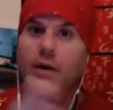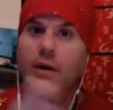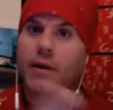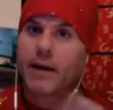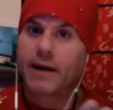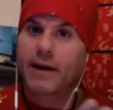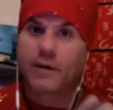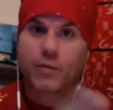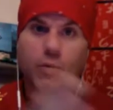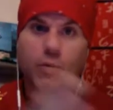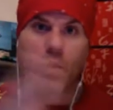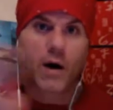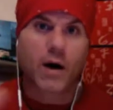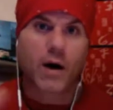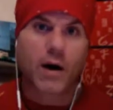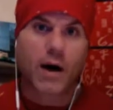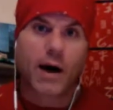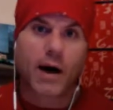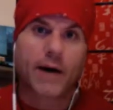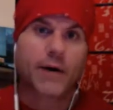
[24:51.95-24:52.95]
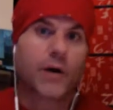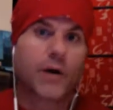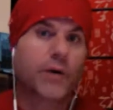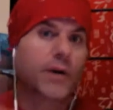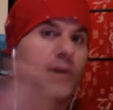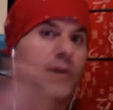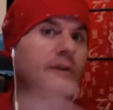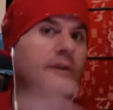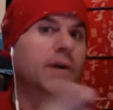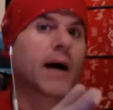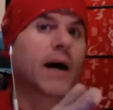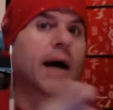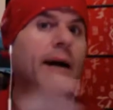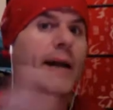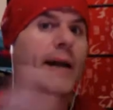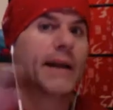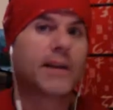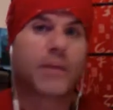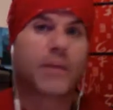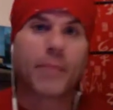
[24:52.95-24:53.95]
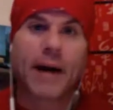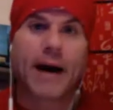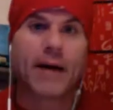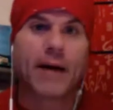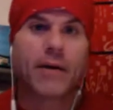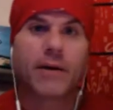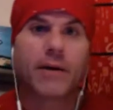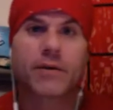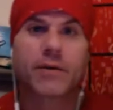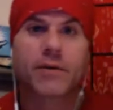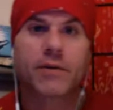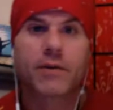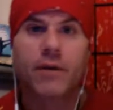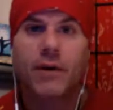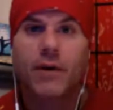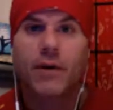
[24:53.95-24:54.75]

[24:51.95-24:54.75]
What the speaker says: that's where I notice I need to balance.